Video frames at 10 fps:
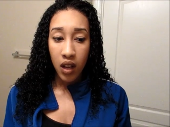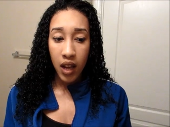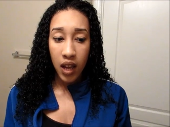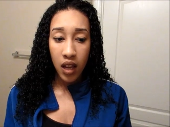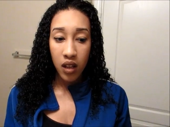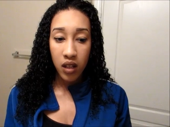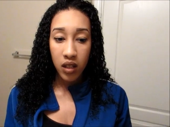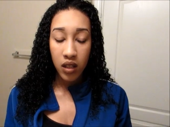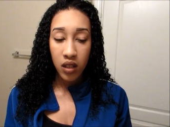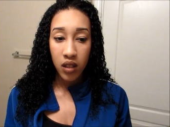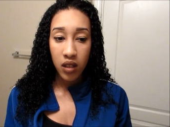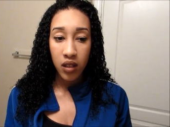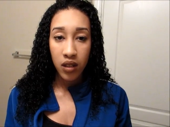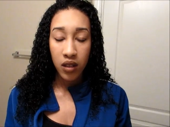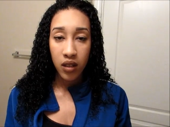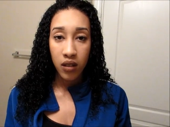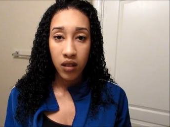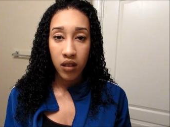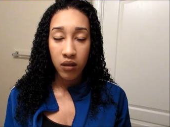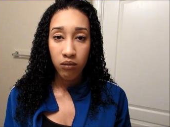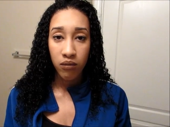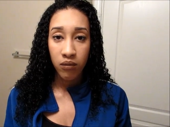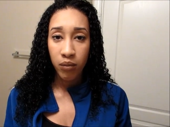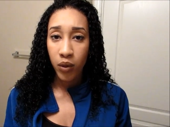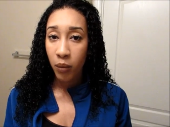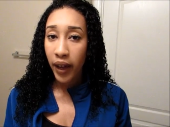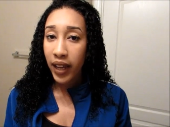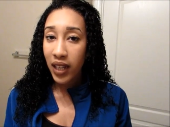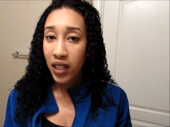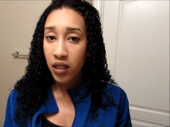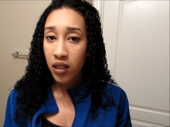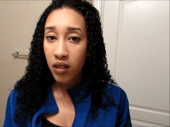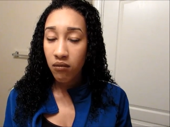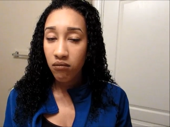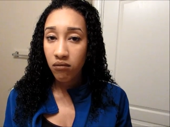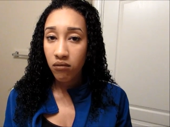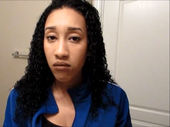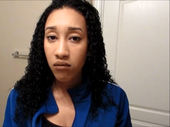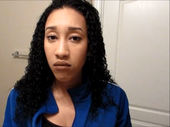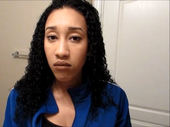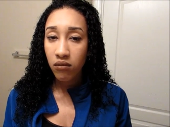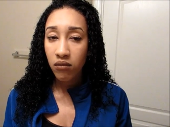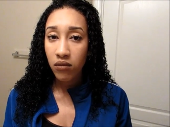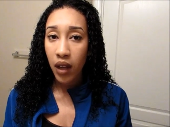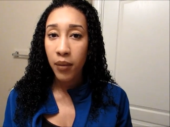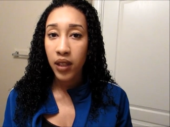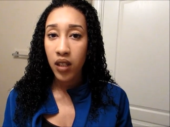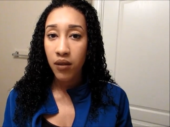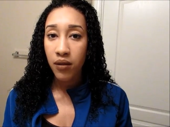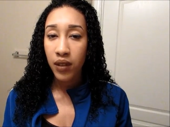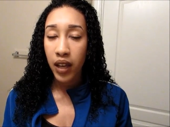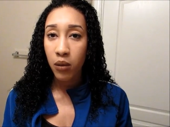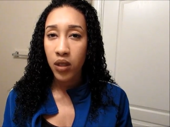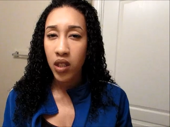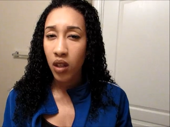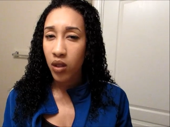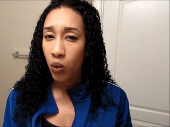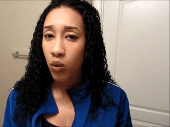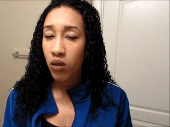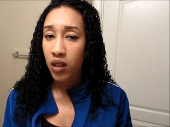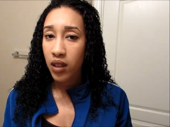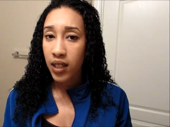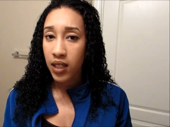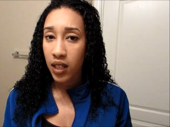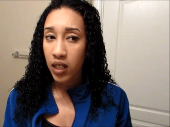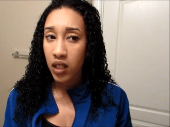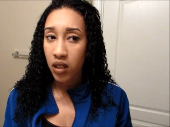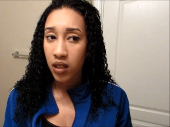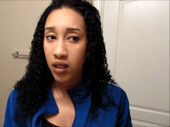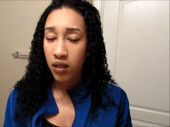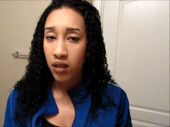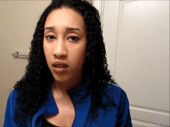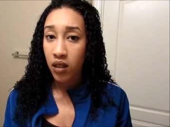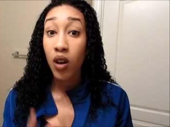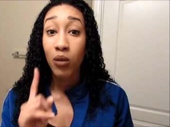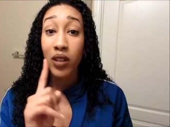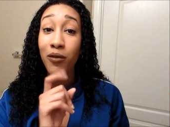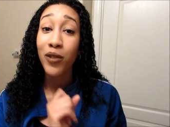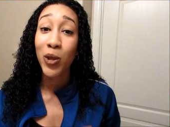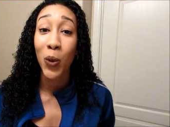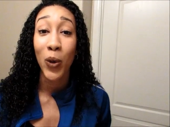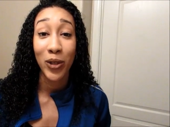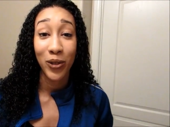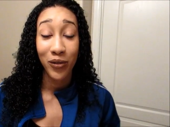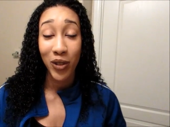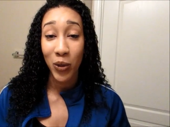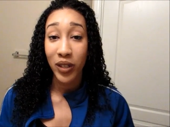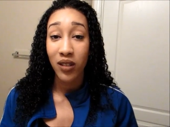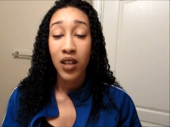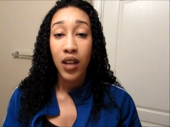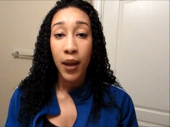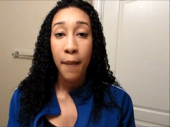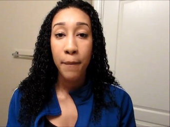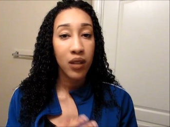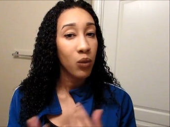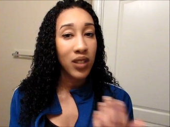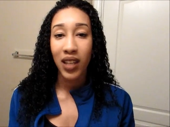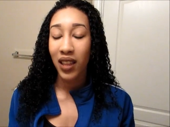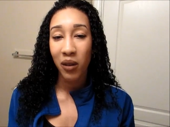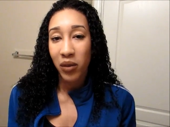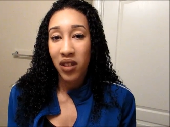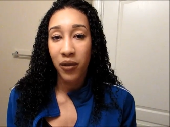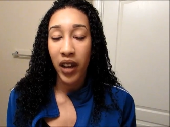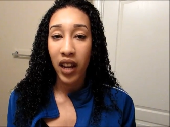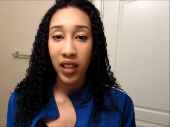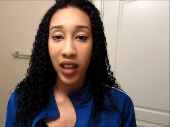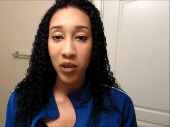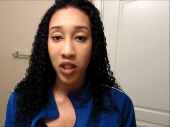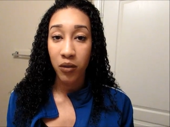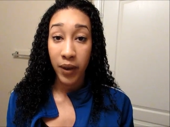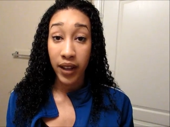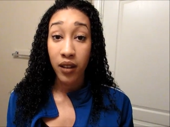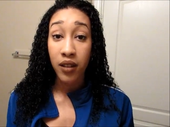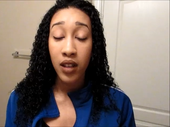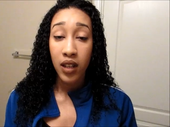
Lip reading: and probiotics. I believe that's all the things that I took. Oh, and fish oil. But once again, that wasn't for hair, that was just for my health.